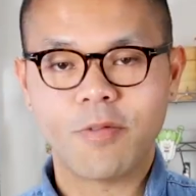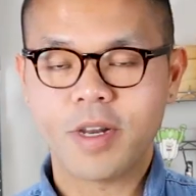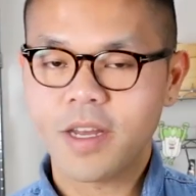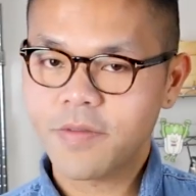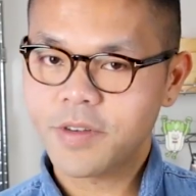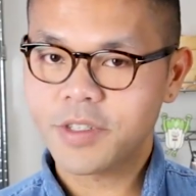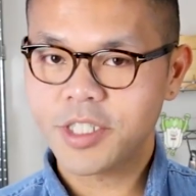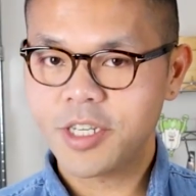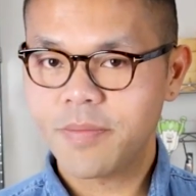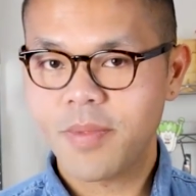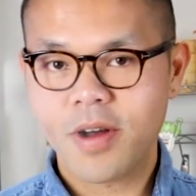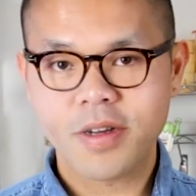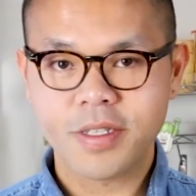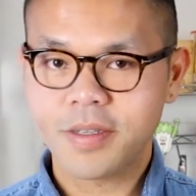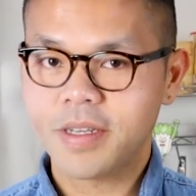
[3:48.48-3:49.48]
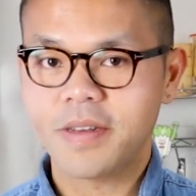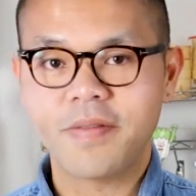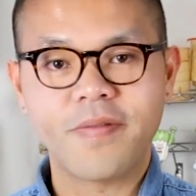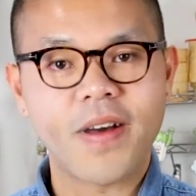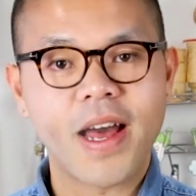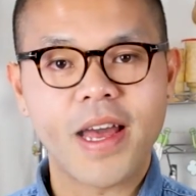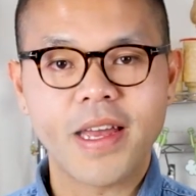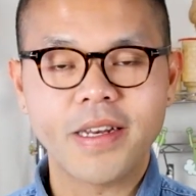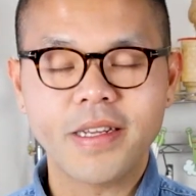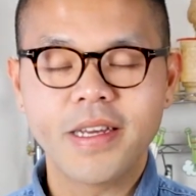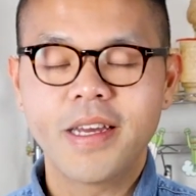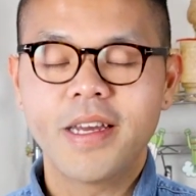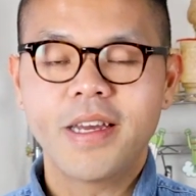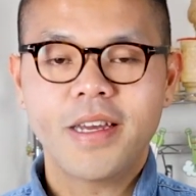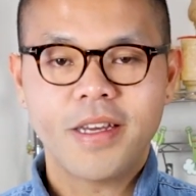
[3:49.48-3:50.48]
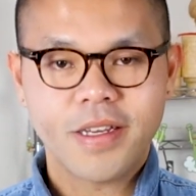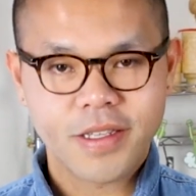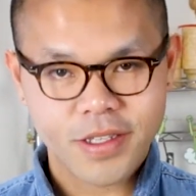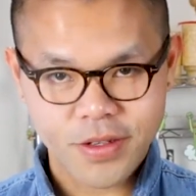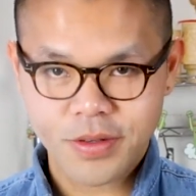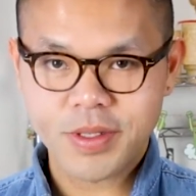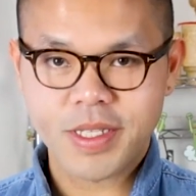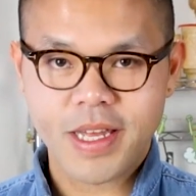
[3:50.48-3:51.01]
whatever bong you can find, use